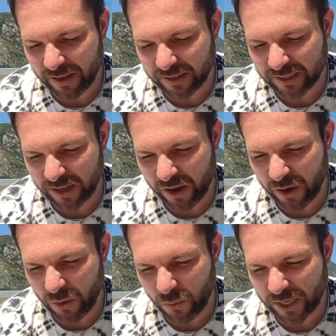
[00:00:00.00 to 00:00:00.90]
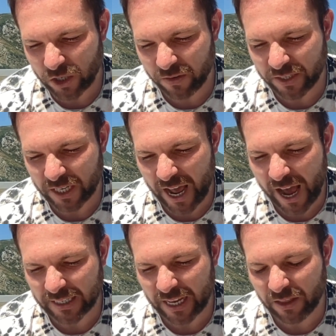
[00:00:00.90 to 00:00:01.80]
So, which Eurovision
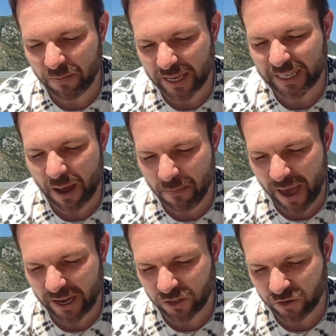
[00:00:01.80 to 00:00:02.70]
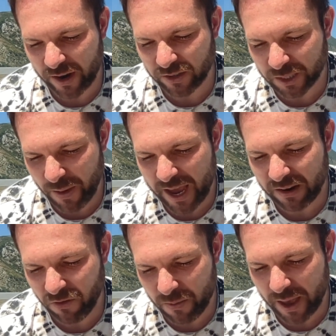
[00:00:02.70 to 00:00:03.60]
act had the best campaign trail?
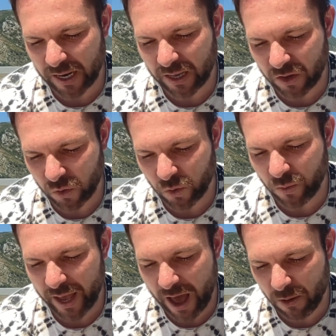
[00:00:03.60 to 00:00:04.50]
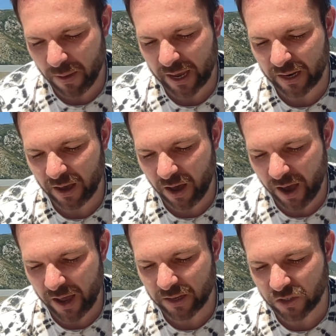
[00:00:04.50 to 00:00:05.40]
Spain, Romania, Norway, Albania,
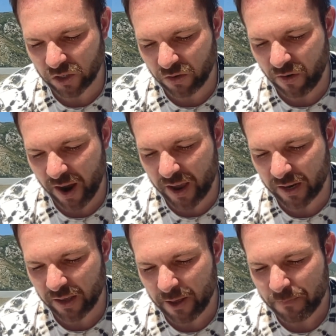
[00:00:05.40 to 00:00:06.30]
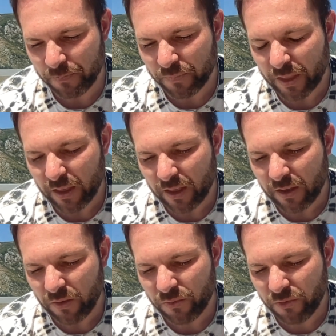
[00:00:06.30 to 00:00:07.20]
Ireland, Ukraine.
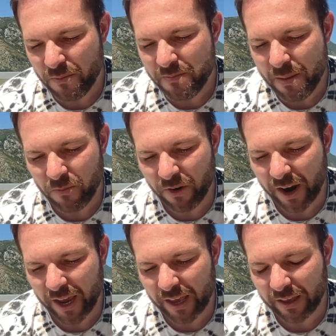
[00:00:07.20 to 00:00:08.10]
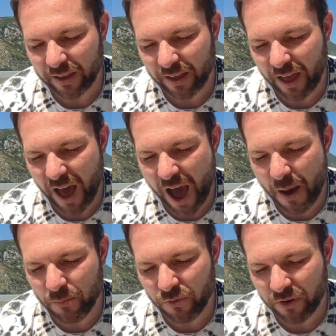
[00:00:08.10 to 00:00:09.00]
From memory,
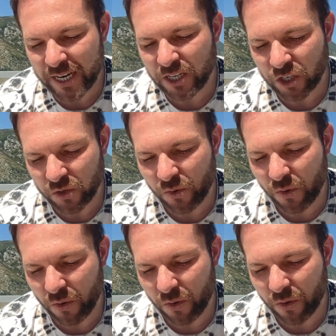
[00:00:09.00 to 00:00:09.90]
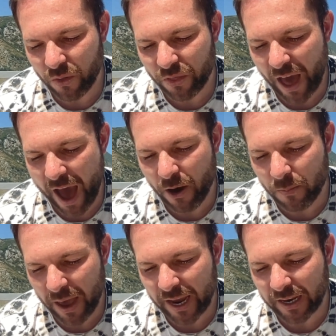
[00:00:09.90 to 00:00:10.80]
I'm pretty sure that
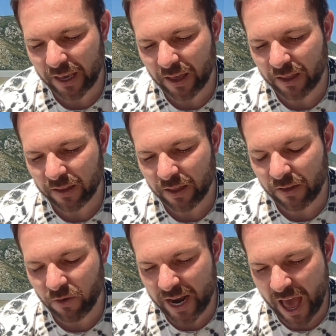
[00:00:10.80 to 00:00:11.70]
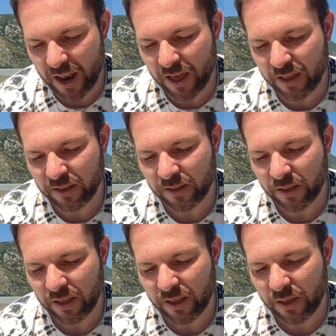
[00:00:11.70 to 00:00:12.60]
Albania, Ranella,
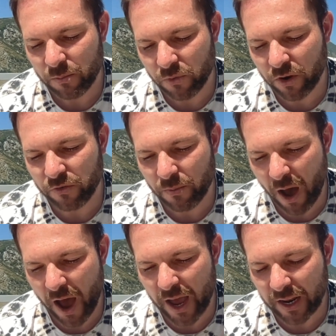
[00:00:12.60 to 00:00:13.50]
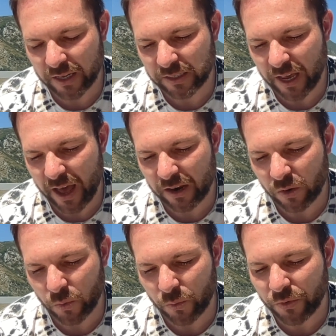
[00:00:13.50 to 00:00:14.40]
Brooke from Ireland, and
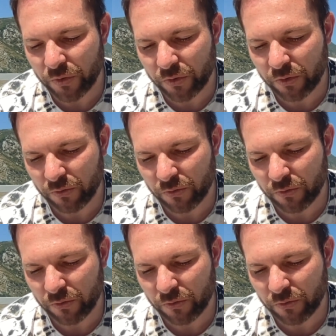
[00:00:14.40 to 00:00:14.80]
Rus